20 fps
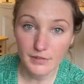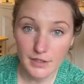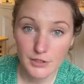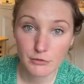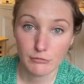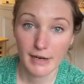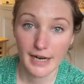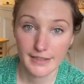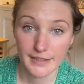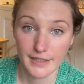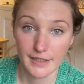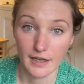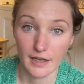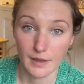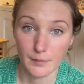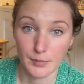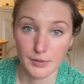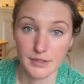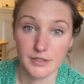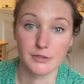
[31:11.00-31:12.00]
Racking
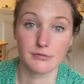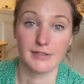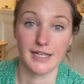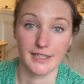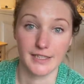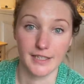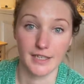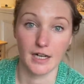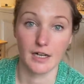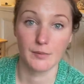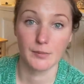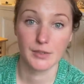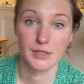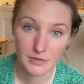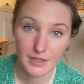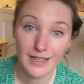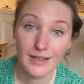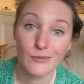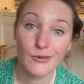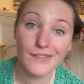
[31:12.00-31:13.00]
up.
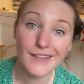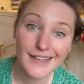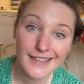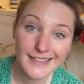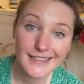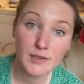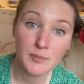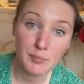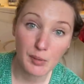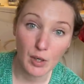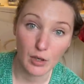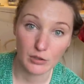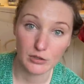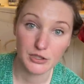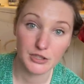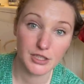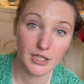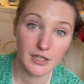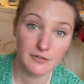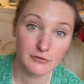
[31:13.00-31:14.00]
Well, that little
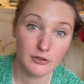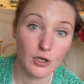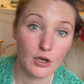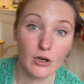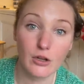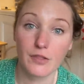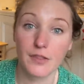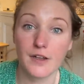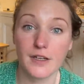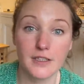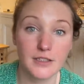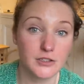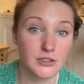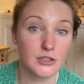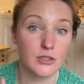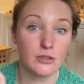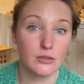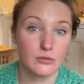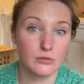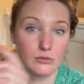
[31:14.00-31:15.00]
box that I've got that has
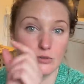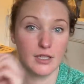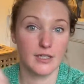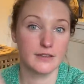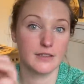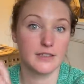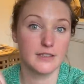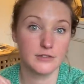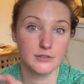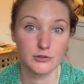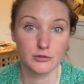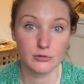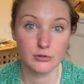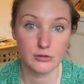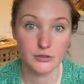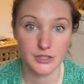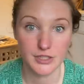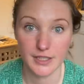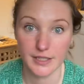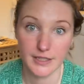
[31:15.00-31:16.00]
got all like the little
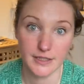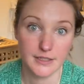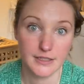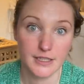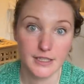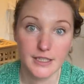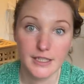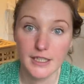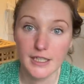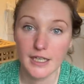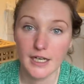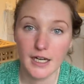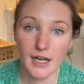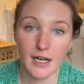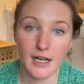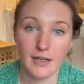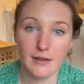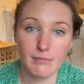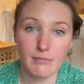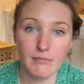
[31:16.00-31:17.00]
drawers in it,
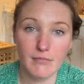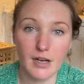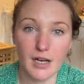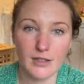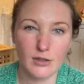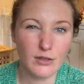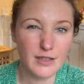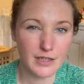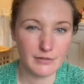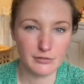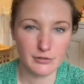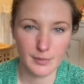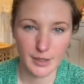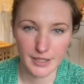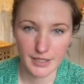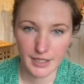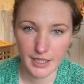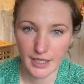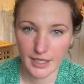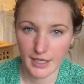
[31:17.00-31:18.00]
I got that from
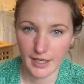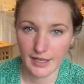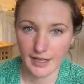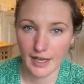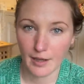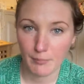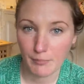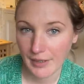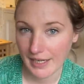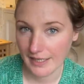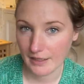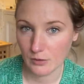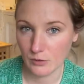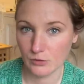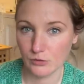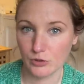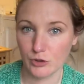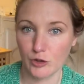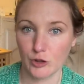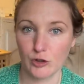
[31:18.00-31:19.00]
IKEA
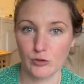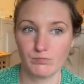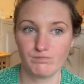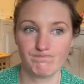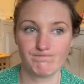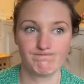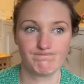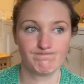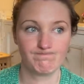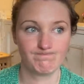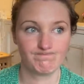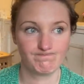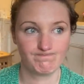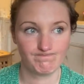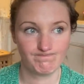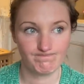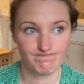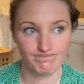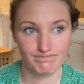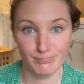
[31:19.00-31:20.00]
about
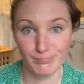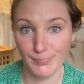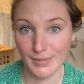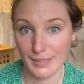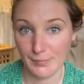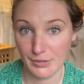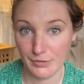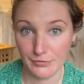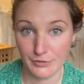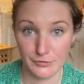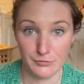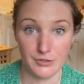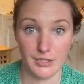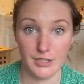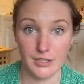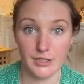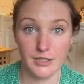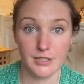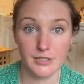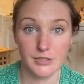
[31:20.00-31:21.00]
maybe
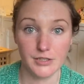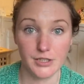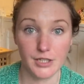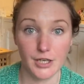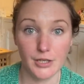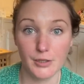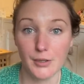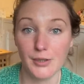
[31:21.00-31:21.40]
15 years ago,